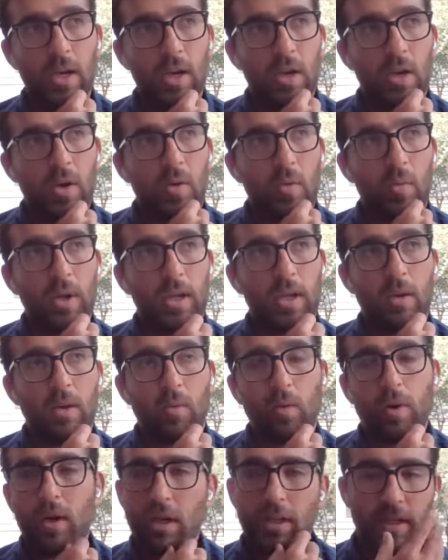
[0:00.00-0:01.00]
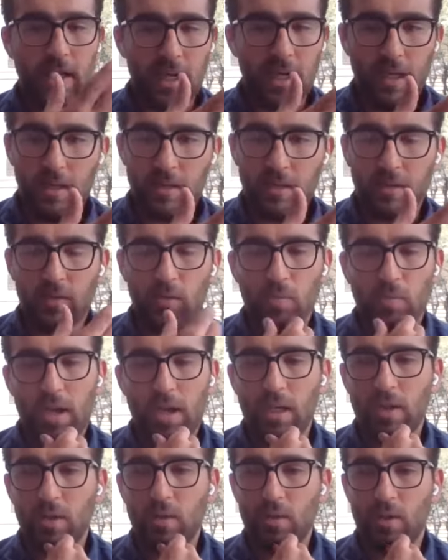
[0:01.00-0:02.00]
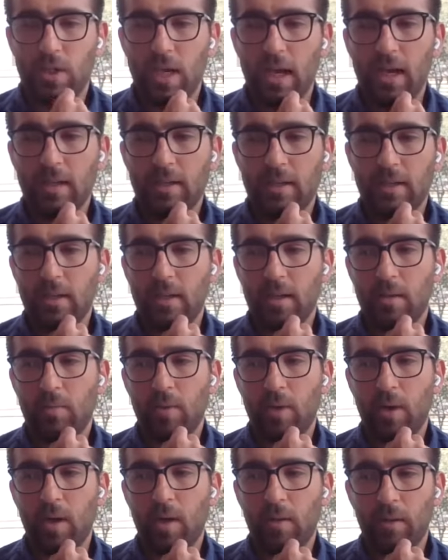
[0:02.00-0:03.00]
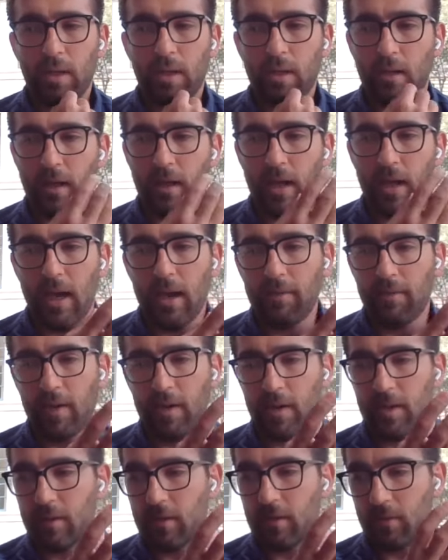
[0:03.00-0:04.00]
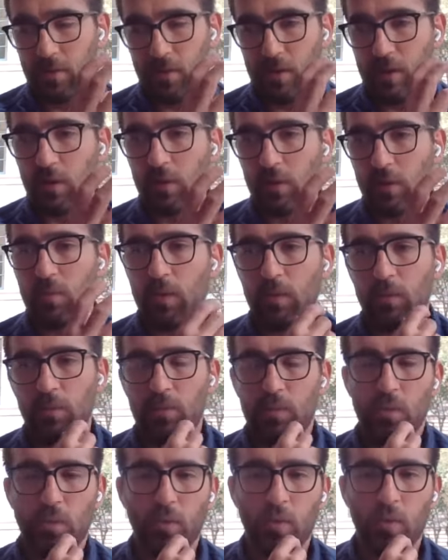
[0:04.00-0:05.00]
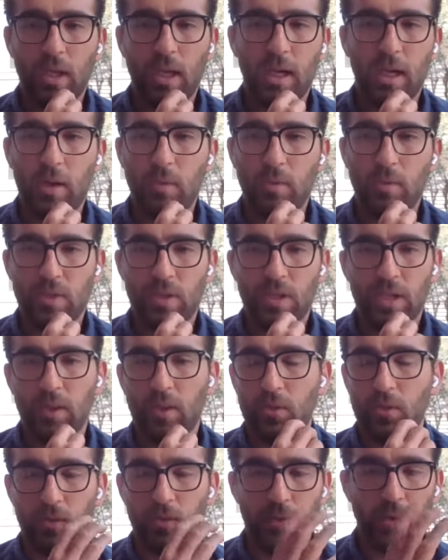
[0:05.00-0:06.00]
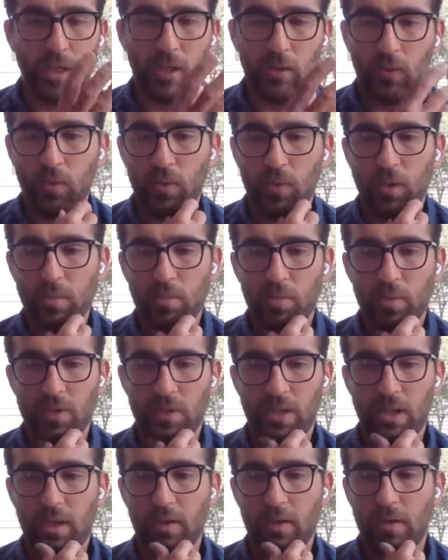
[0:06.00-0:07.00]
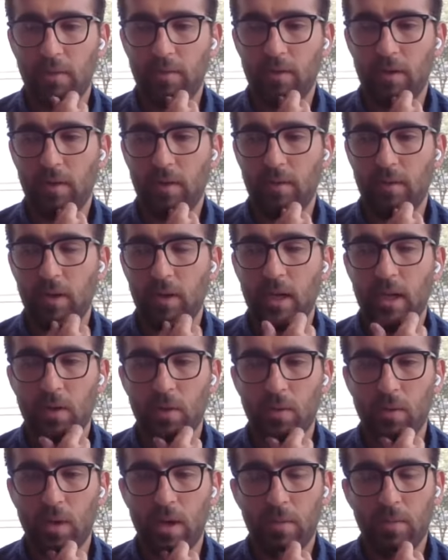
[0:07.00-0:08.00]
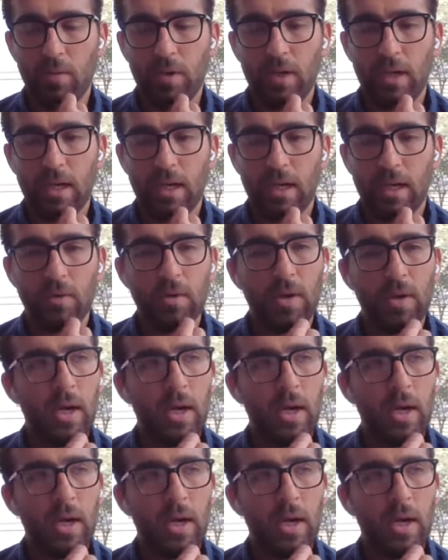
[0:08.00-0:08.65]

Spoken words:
we're excited to write new checks and probably have still room to do that. I would say 20 to 30% of our AUM right now.